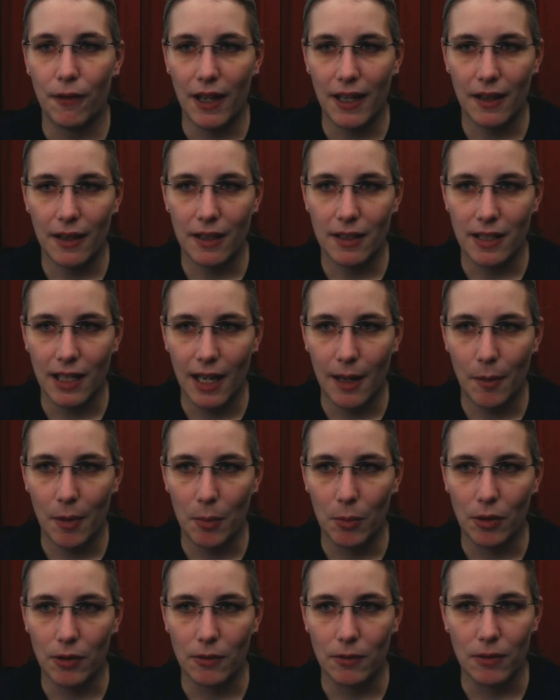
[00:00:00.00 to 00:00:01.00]
find the time,
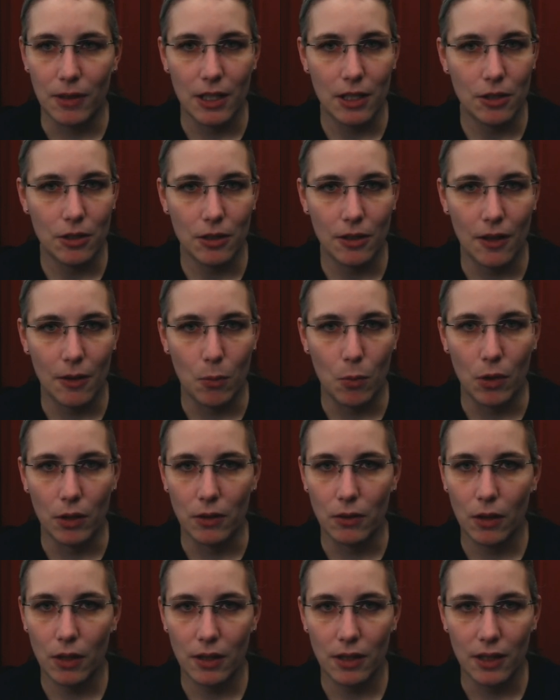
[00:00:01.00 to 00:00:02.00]
the motivation, the
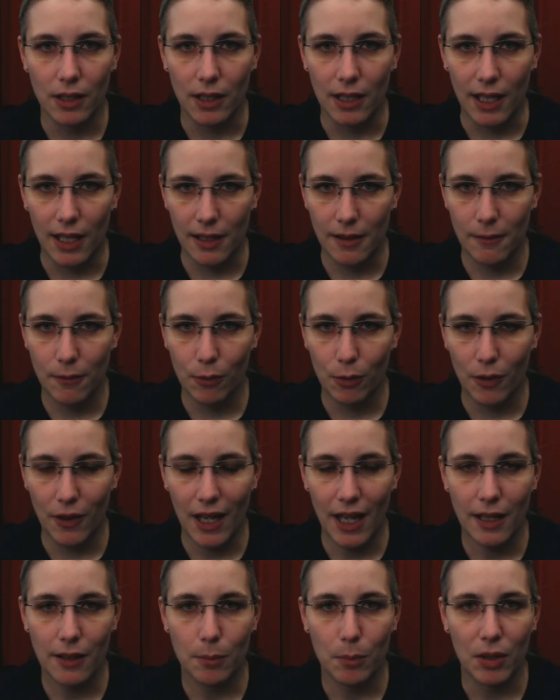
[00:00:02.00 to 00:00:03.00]
whatnot again for
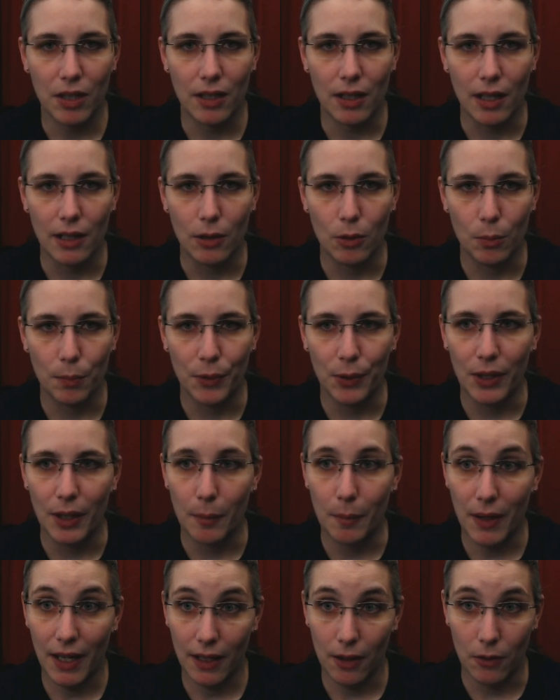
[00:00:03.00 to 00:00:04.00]
that. But I hope to
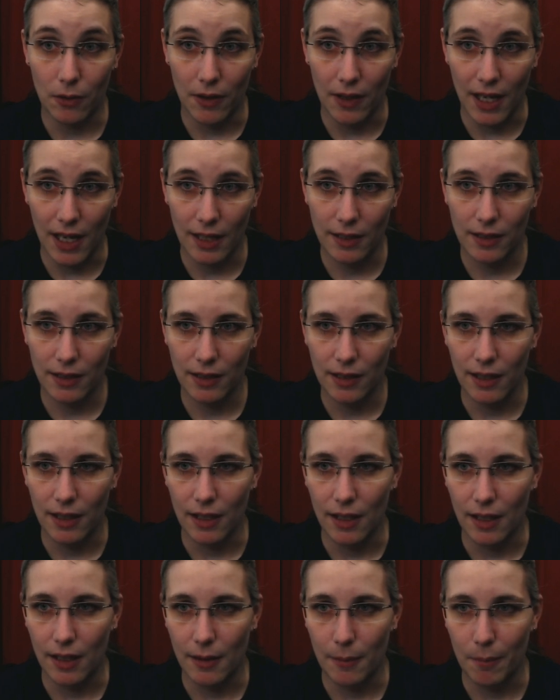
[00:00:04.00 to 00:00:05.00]
get back on that
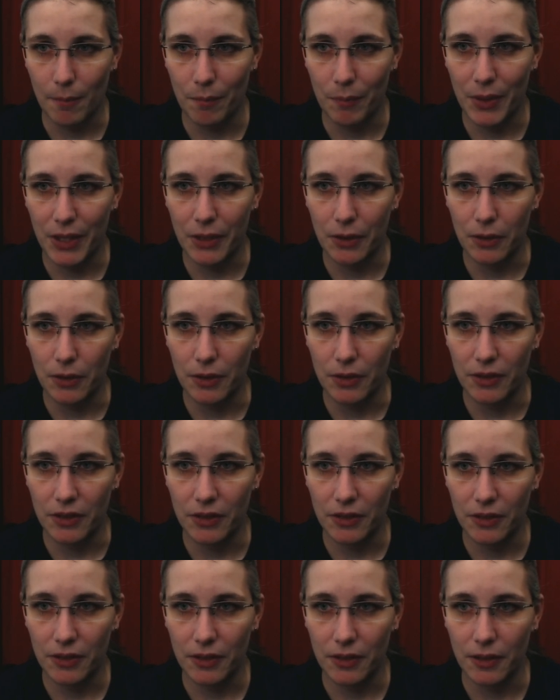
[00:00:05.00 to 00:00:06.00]
um,
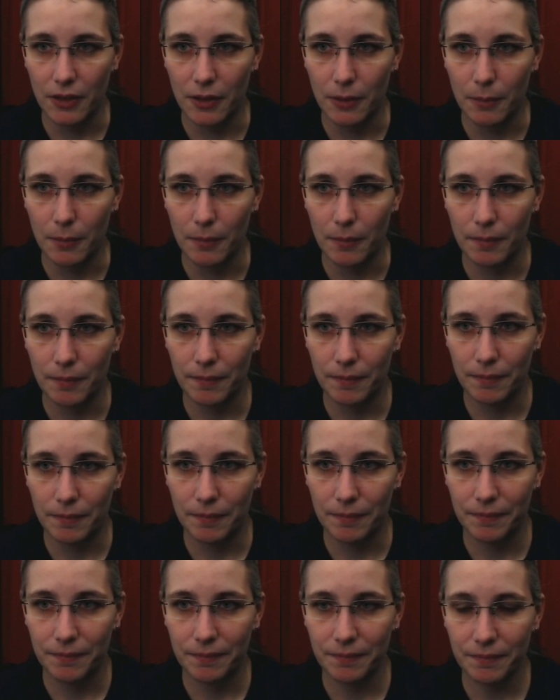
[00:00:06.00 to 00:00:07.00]
because, um,
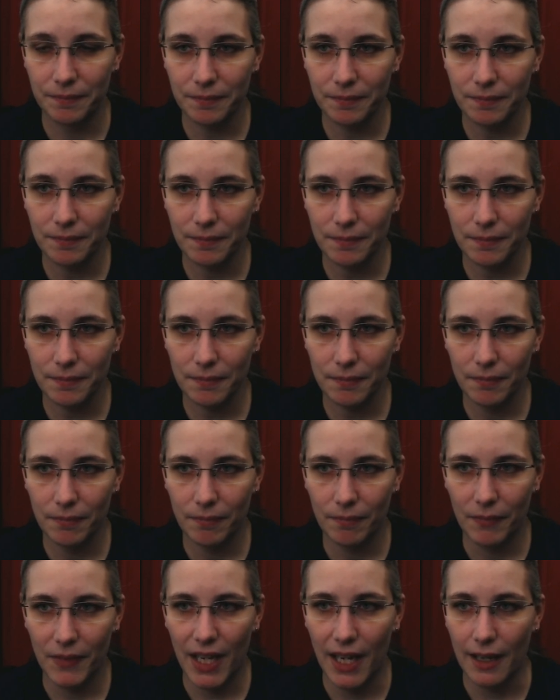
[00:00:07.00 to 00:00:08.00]

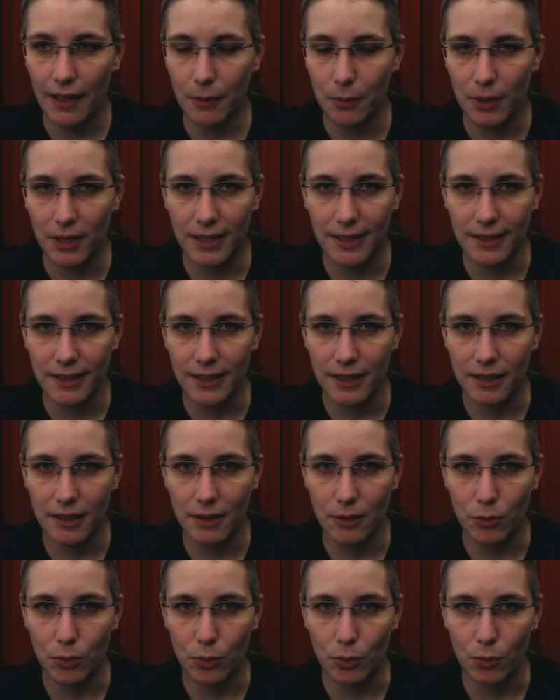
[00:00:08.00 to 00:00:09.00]
yeah, I really
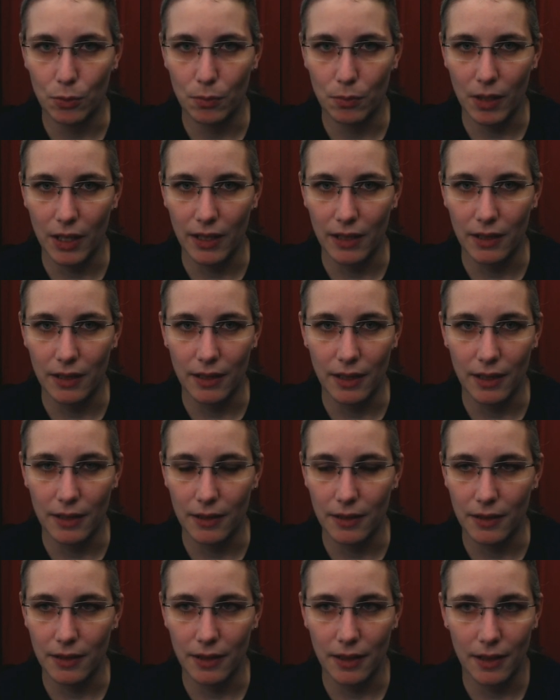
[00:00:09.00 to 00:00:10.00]
need to. I,
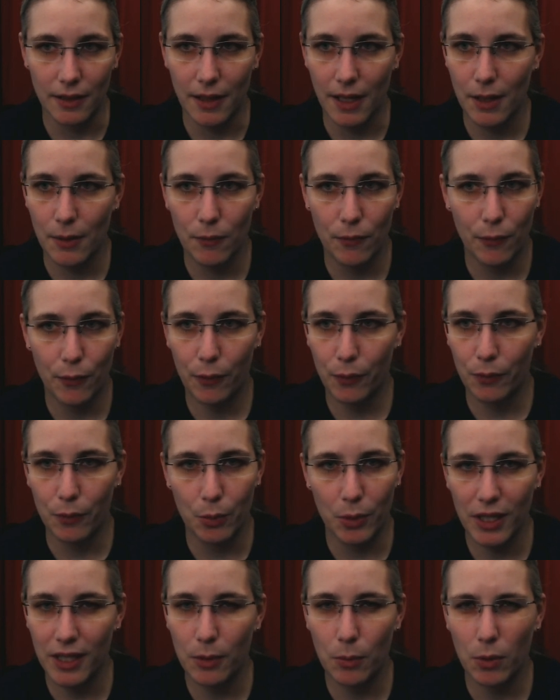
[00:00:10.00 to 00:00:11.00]
I, I
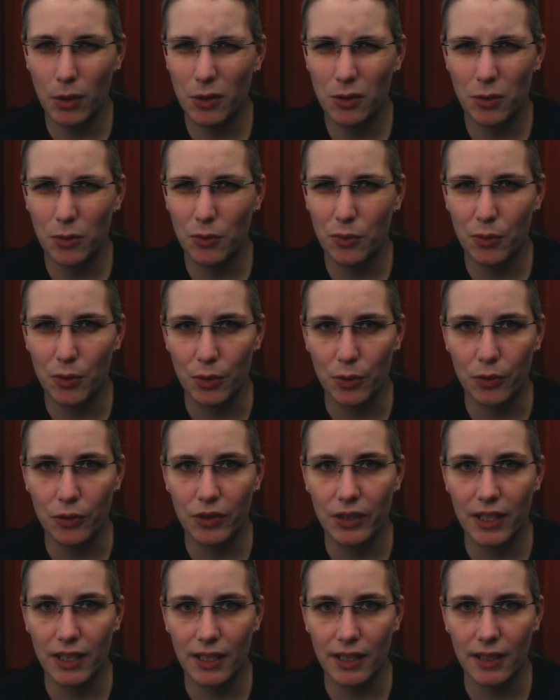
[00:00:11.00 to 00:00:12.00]
really want to
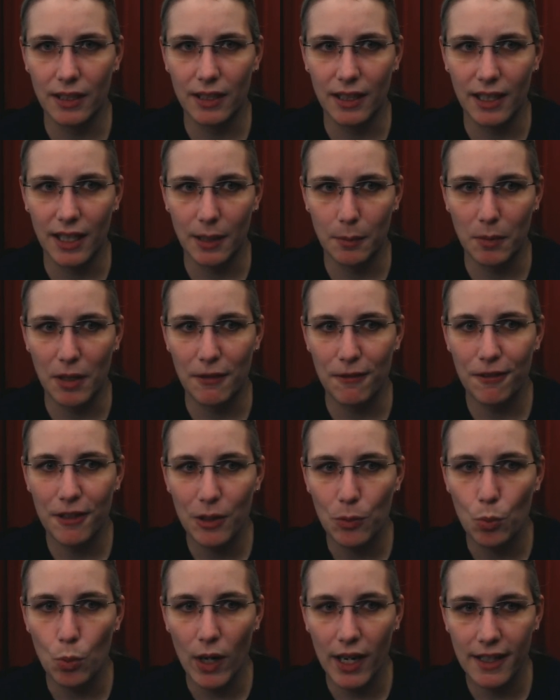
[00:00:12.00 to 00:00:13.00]
first get my
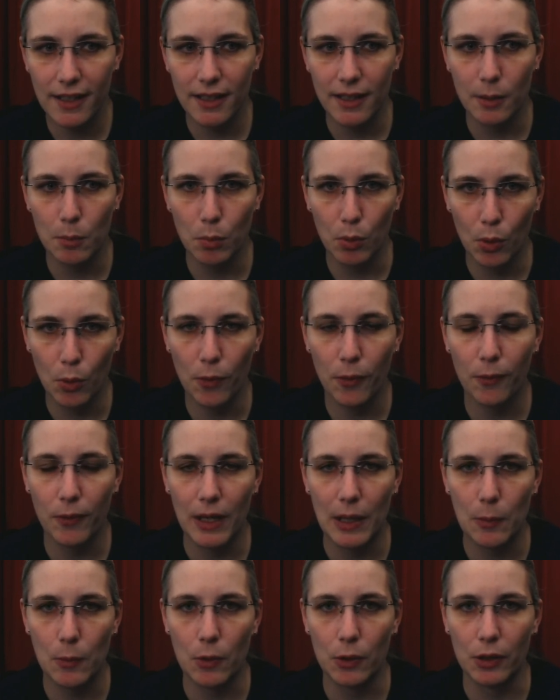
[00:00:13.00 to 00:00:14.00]
feet wet in both
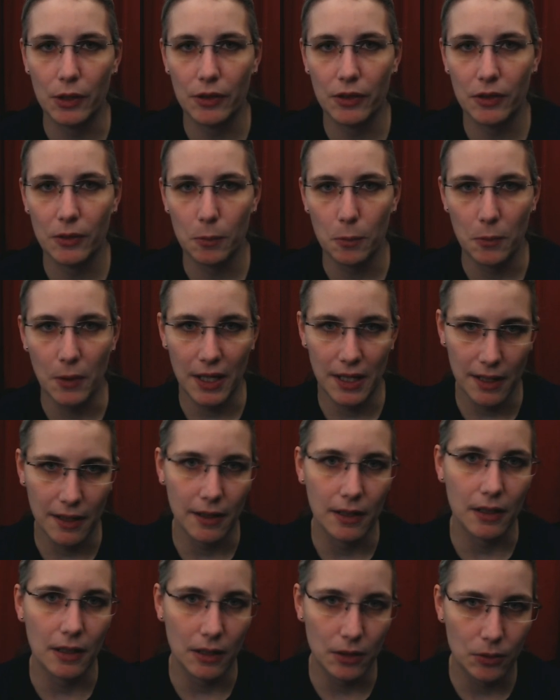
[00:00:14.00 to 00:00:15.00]
frameworks
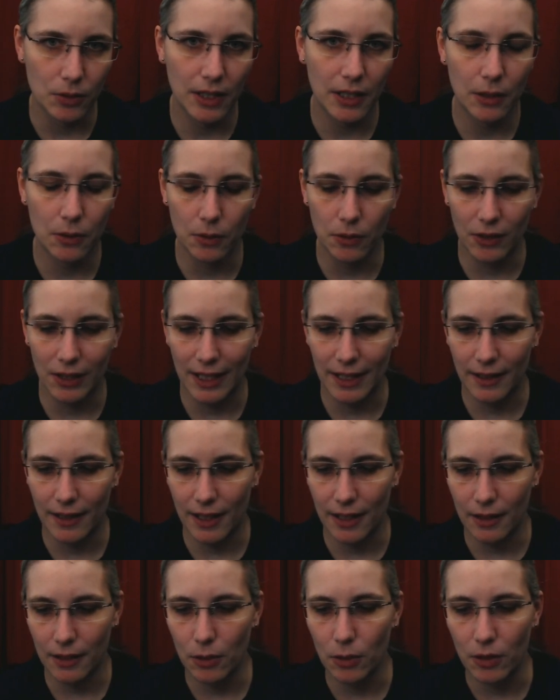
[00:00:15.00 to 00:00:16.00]
via a training course like
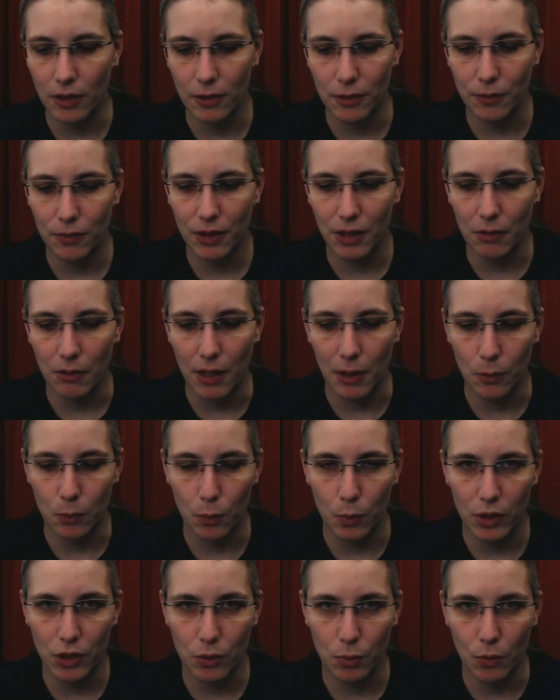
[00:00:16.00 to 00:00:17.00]
that in order to figure
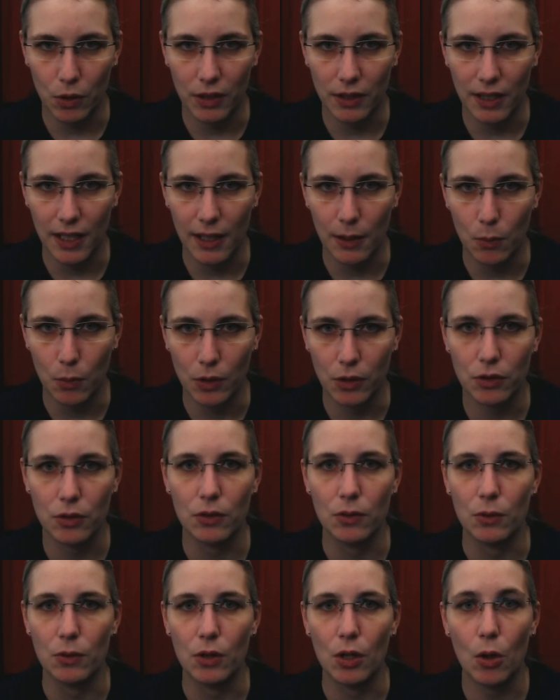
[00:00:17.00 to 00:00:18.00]
out which one I want
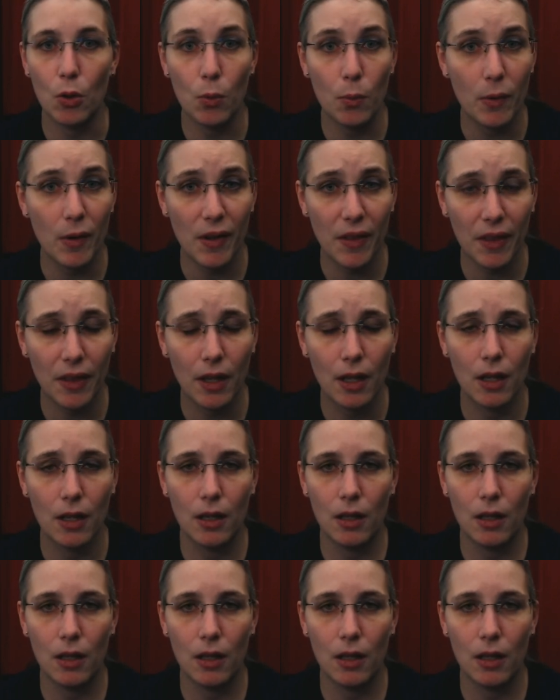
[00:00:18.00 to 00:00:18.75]
to go with.